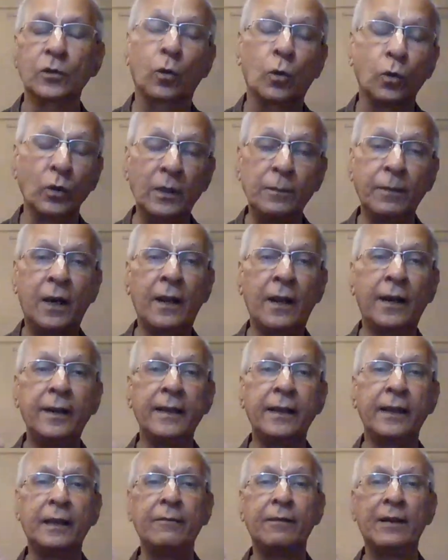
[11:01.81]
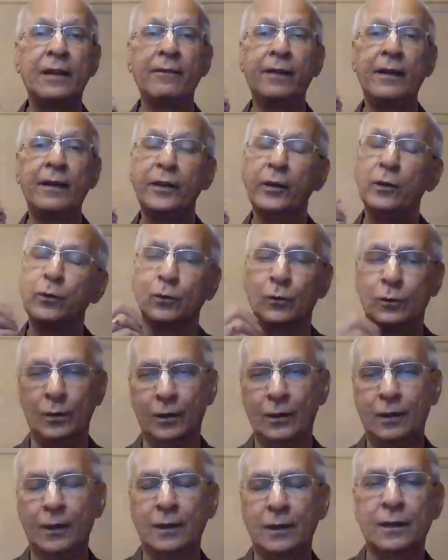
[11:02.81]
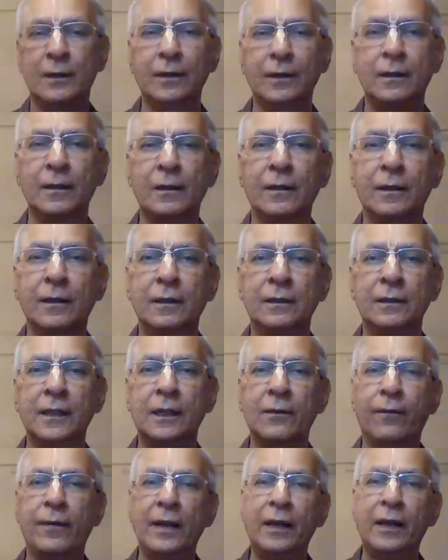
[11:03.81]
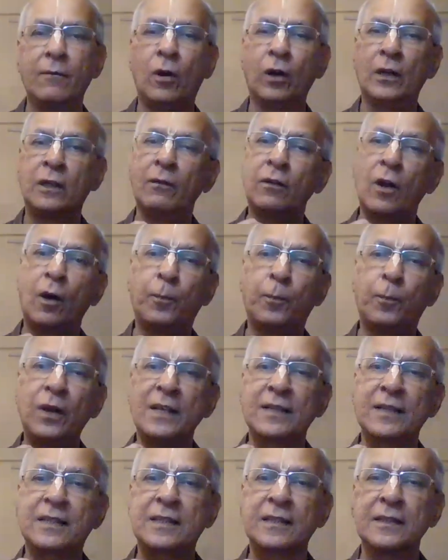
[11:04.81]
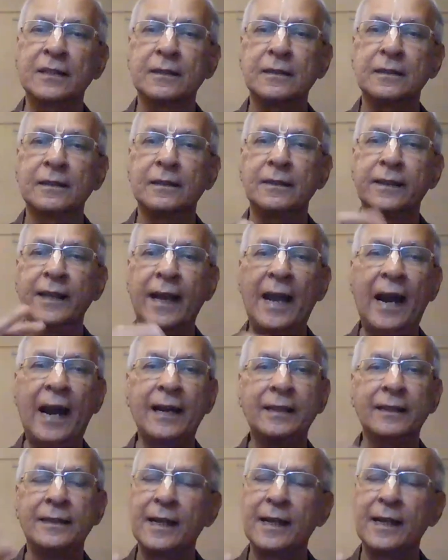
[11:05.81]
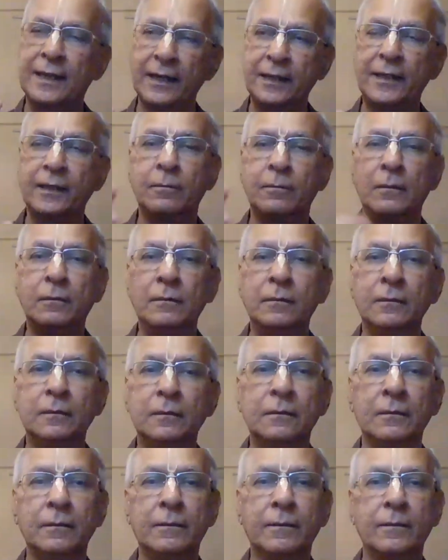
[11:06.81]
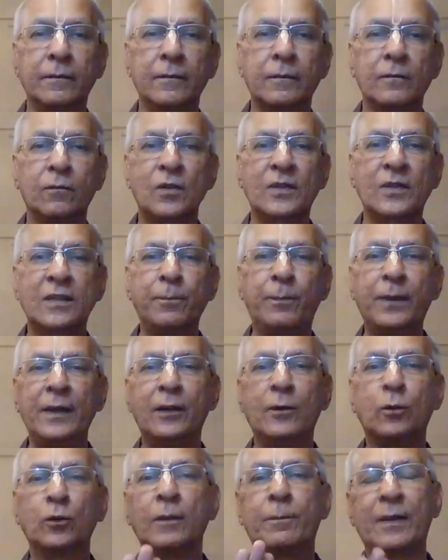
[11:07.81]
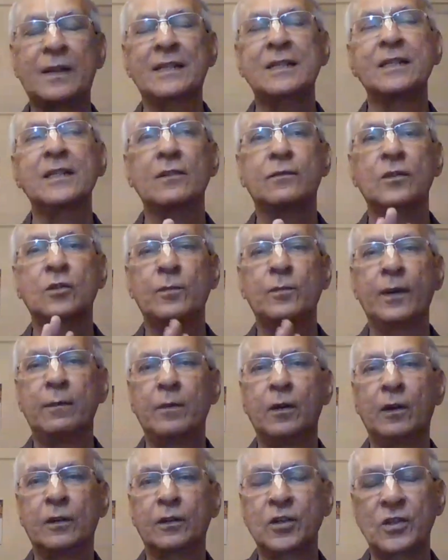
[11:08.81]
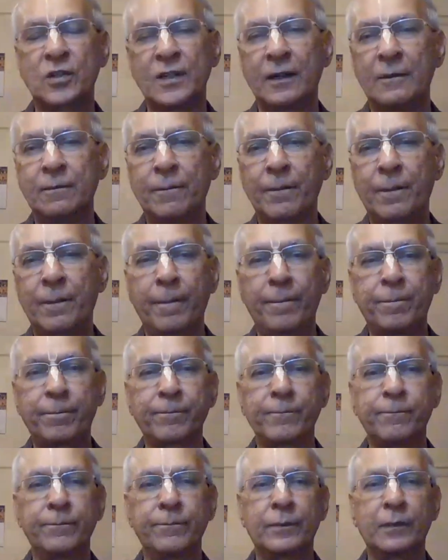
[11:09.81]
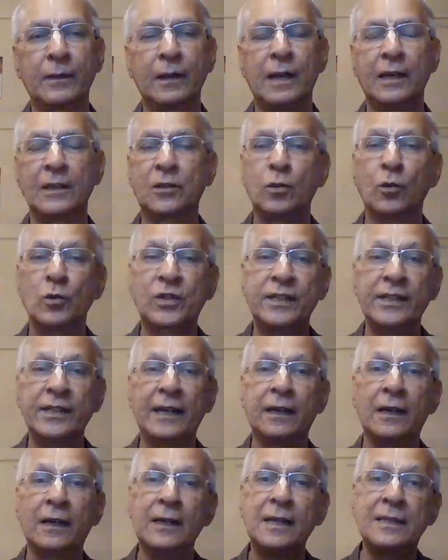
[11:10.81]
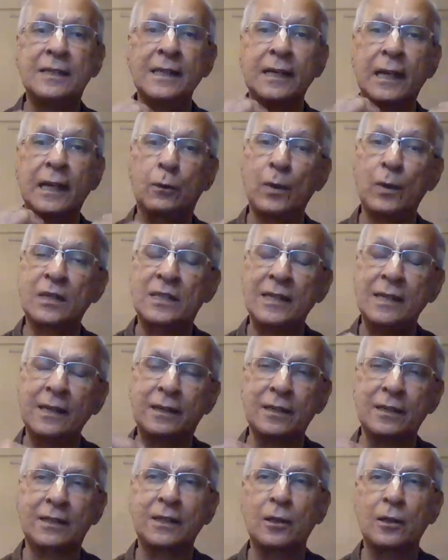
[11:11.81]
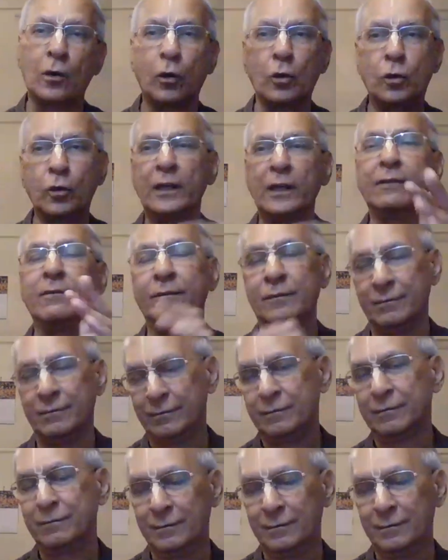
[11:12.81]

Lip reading: So Kunti Maharani very well knew that when whatever opulence they had in their kingdom was simply due to the presence of the Supreme Lord Krishna. And so she earnestly requesting Krishna not to leave.